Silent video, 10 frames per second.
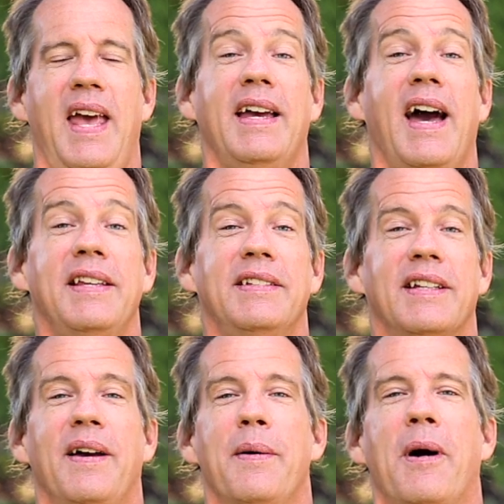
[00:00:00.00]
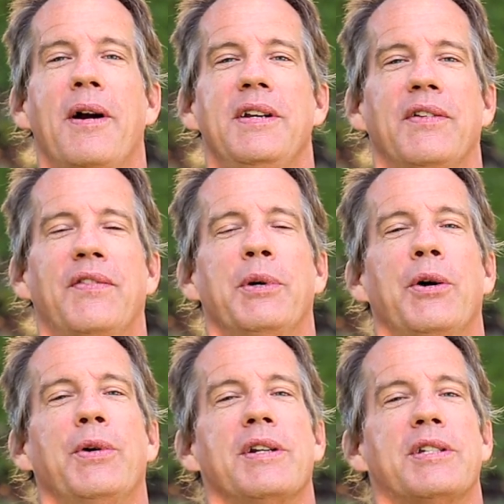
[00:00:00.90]
Hey guys, Martin here from
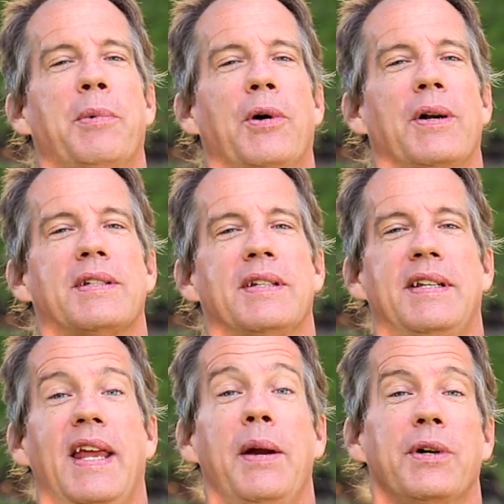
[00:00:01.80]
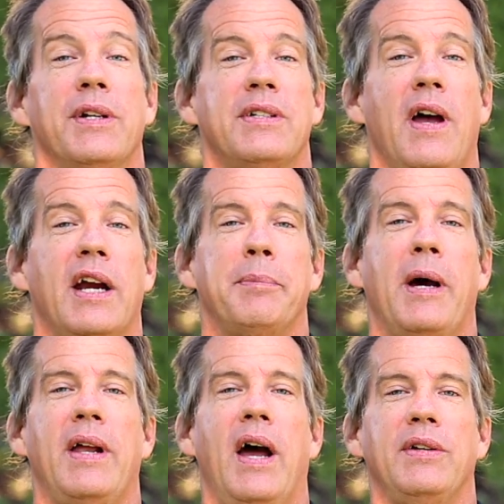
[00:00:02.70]
Roadrunner Sports, and today we're going to talk
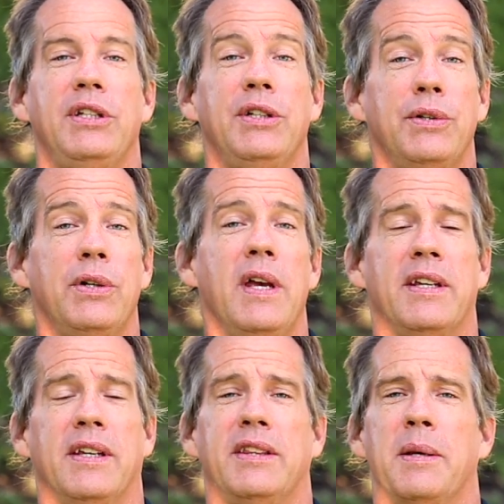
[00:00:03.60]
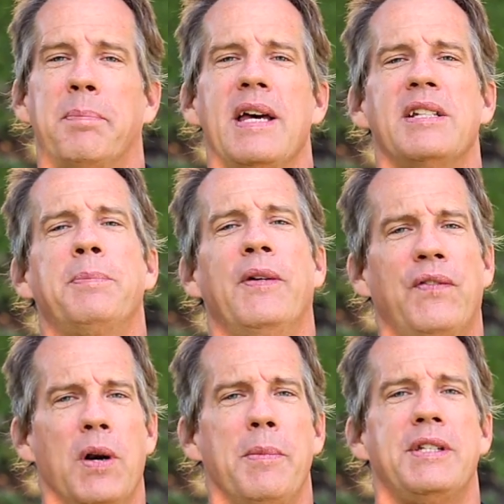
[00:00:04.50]
about how you can get the best
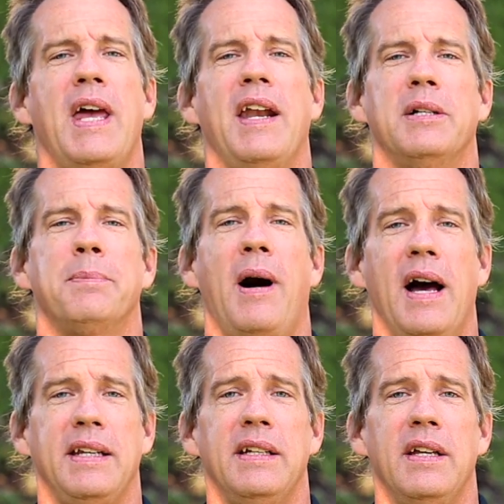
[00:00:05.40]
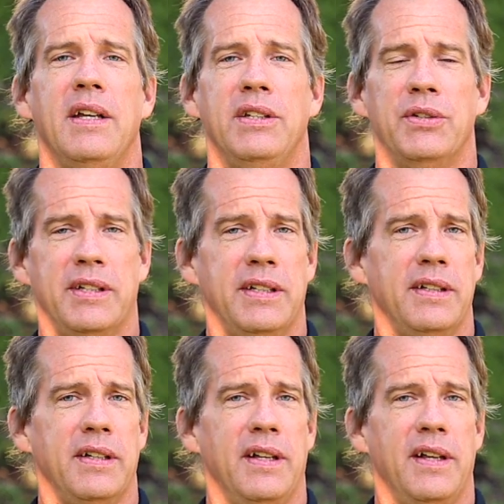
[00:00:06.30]
performance out of your body using